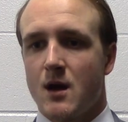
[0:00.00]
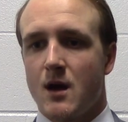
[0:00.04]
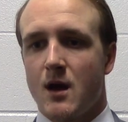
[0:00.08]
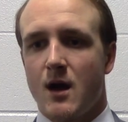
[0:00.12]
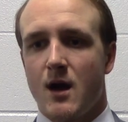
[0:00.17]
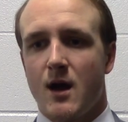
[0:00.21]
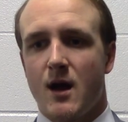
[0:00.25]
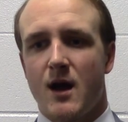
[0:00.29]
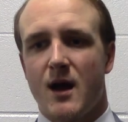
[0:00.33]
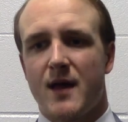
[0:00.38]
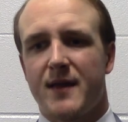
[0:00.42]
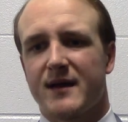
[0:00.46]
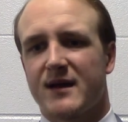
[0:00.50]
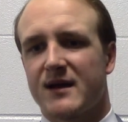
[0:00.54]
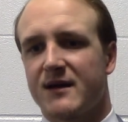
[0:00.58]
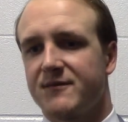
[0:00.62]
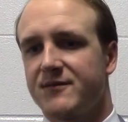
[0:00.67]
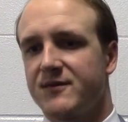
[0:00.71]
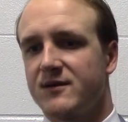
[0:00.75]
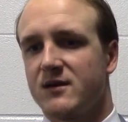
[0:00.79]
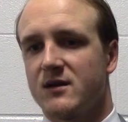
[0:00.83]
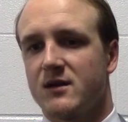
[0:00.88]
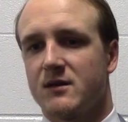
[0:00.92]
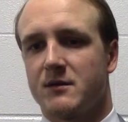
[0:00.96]
Uh, I think I
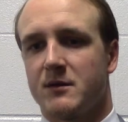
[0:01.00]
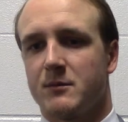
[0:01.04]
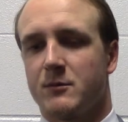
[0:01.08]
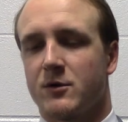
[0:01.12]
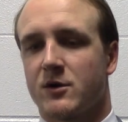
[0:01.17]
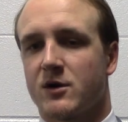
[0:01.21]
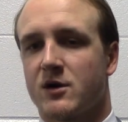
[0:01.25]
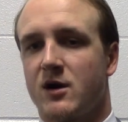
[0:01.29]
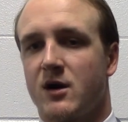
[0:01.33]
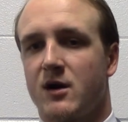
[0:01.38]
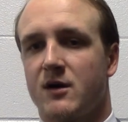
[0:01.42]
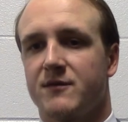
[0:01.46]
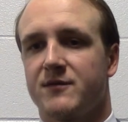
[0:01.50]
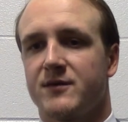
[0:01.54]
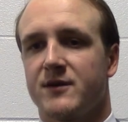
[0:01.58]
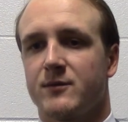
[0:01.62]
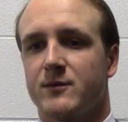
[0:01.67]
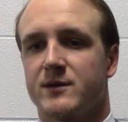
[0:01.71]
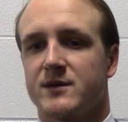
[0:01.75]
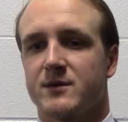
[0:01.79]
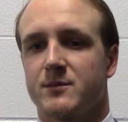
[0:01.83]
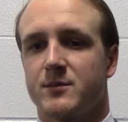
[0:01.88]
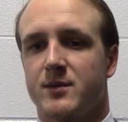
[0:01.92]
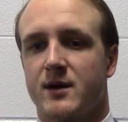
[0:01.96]
feel a little bit more confident
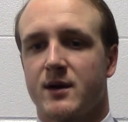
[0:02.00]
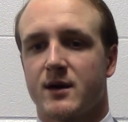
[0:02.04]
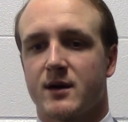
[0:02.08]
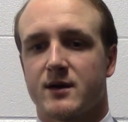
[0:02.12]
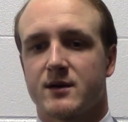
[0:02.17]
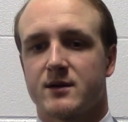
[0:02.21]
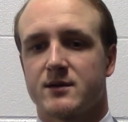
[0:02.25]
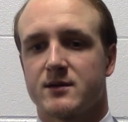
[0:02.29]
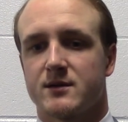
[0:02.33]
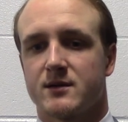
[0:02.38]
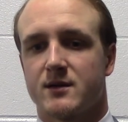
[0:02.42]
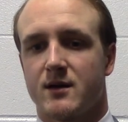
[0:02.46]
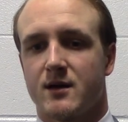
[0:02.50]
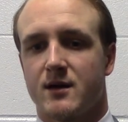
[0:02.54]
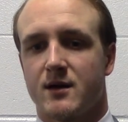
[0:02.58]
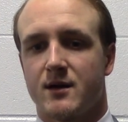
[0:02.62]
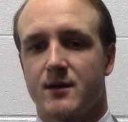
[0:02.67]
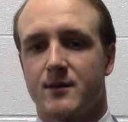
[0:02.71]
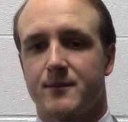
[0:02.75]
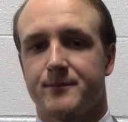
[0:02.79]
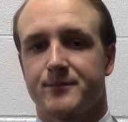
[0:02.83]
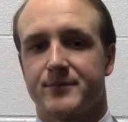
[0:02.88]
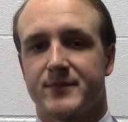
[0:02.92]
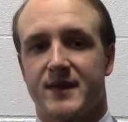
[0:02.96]
with the puck.
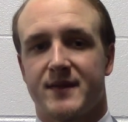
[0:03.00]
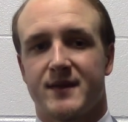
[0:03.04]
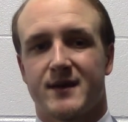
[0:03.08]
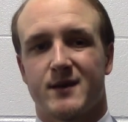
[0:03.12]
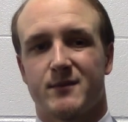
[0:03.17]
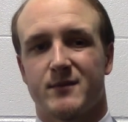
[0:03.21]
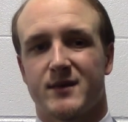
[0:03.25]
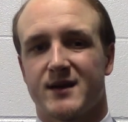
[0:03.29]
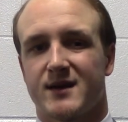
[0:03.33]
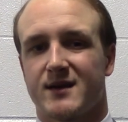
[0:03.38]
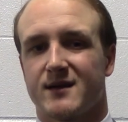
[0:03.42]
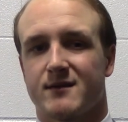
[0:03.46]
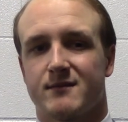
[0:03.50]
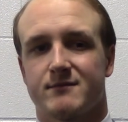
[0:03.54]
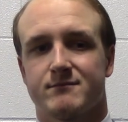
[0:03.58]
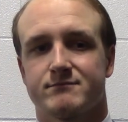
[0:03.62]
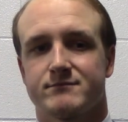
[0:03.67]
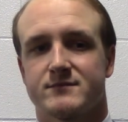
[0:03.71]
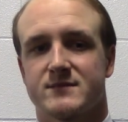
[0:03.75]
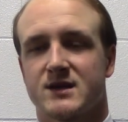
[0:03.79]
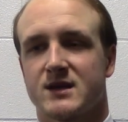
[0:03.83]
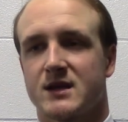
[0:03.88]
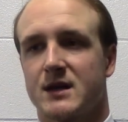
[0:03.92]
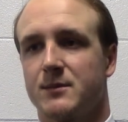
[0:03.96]
Um, I think I'm getting
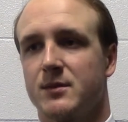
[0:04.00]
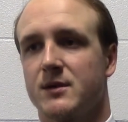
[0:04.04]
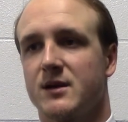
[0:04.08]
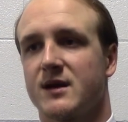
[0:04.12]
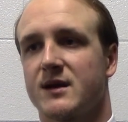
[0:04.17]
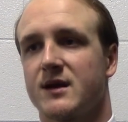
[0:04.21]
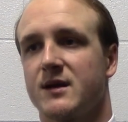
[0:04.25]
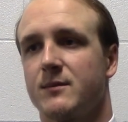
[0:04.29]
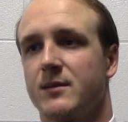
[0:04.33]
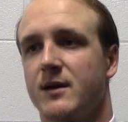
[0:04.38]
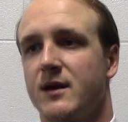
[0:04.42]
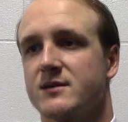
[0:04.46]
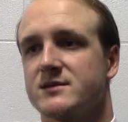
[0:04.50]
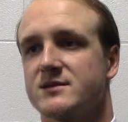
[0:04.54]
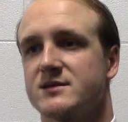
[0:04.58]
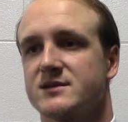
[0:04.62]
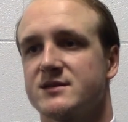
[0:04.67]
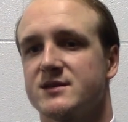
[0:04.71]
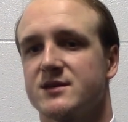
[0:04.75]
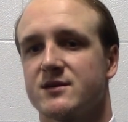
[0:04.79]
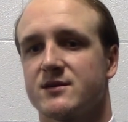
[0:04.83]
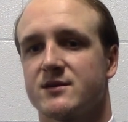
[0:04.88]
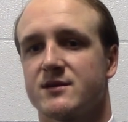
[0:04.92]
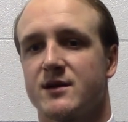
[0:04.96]
a couple lucky bounces
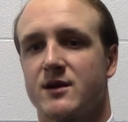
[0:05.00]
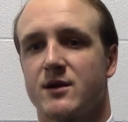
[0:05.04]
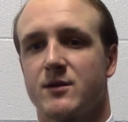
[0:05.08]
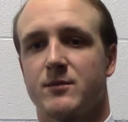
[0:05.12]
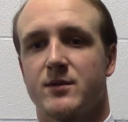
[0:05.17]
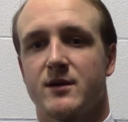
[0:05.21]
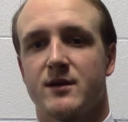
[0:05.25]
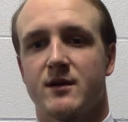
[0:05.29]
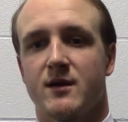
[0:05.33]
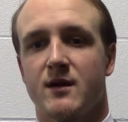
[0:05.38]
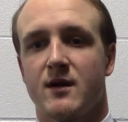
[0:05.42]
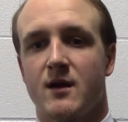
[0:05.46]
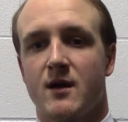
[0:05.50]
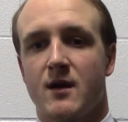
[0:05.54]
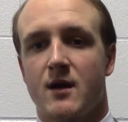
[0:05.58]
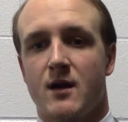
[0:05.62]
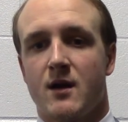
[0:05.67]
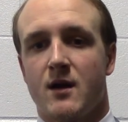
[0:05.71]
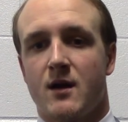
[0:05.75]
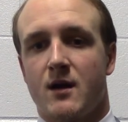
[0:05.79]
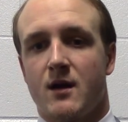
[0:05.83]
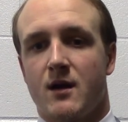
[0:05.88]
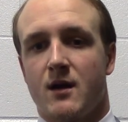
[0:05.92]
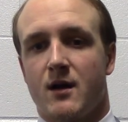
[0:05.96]
here and there, but
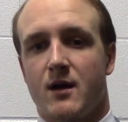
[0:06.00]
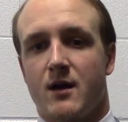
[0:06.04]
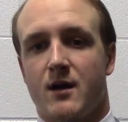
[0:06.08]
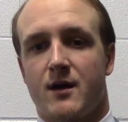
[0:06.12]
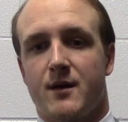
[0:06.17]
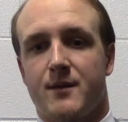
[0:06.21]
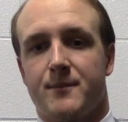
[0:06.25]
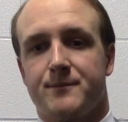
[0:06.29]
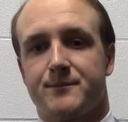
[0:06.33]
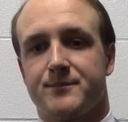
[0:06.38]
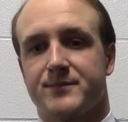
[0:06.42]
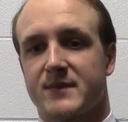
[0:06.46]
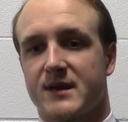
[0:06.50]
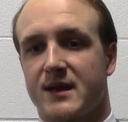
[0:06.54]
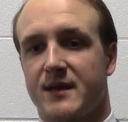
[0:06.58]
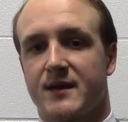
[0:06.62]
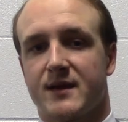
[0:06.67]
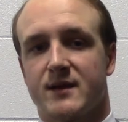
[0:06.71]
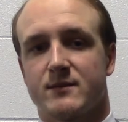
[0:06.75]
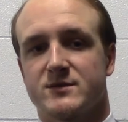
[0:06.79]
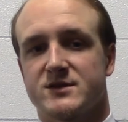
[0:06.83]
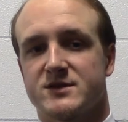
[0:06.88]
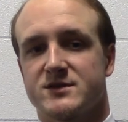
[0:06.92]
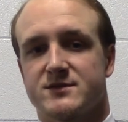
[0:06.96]
um, I
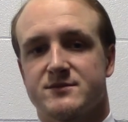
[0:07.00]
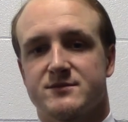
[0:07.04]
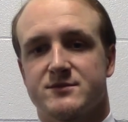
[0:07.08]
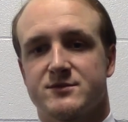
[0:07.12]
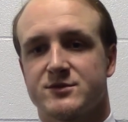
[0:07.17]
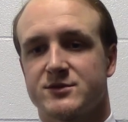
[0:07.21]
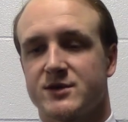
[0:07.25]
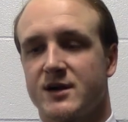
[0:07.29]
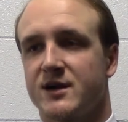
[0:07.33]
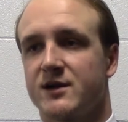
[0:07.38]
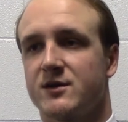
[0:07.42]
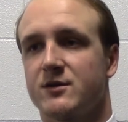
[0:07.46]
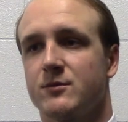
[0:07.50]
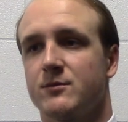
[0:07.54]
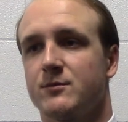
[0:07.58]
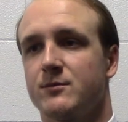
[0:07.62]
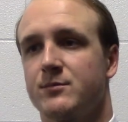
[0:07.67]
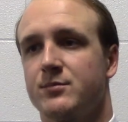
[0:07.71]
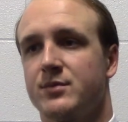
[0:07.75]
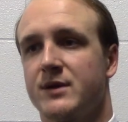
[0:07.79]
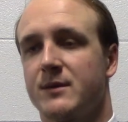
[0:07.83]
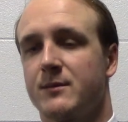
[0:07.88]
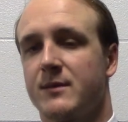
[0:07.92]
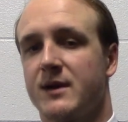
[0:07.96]
think I'm just trying to do
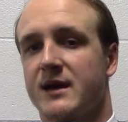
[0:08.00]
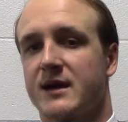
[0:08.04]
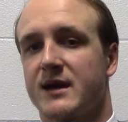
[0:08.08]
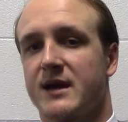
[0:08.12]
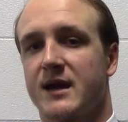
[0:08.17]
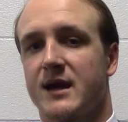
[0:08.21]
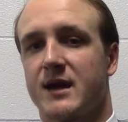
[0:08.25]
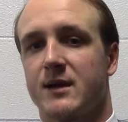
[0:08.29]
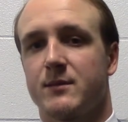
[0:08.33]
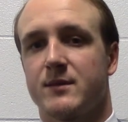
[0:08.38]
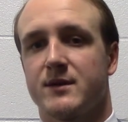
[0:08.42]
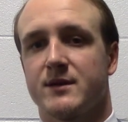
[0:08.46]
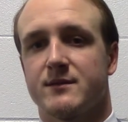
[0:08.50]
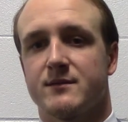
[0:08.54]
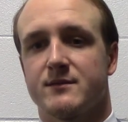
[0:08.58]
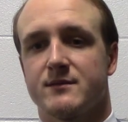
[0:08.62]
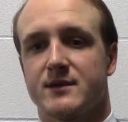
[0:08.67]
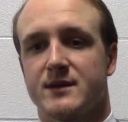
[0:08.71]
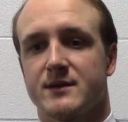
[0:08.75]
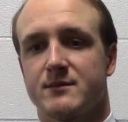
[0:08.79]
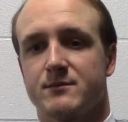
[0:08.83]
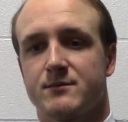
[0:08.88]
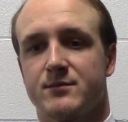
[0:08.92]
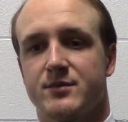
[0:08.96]
play my game
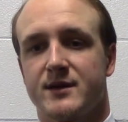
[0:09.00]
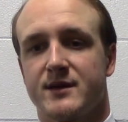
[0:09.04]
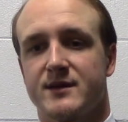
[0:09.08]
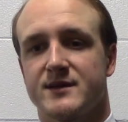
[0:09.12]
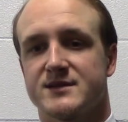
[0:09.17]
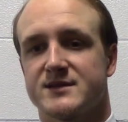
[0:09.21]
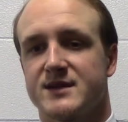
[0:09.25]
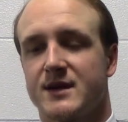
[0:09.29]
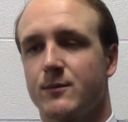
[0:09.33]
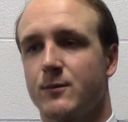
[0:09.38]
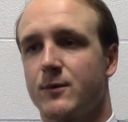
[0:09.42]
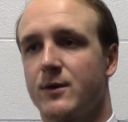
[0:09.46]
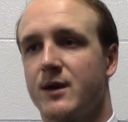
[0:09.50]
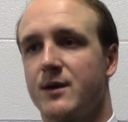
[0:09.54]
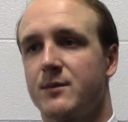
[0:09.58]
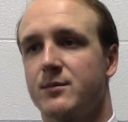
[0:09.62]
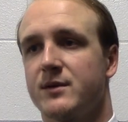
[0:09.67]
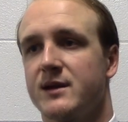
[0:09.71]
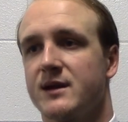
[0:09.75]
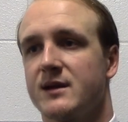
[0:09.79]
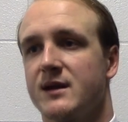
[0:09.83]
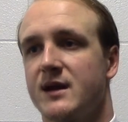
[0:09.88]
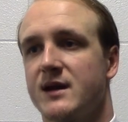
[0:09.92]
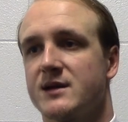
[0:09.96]
and, and play the same way I
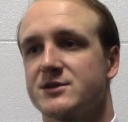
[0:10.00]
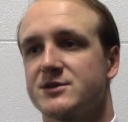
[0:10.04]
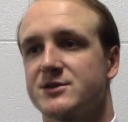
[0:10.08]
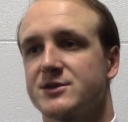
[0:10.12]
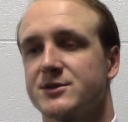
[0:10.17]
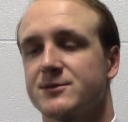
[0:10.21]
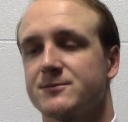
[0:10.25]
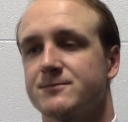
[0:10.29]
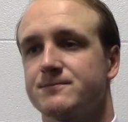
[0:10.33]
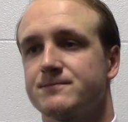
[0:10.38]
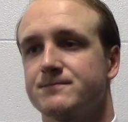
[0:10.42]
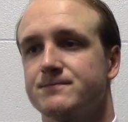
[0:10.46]
played last year.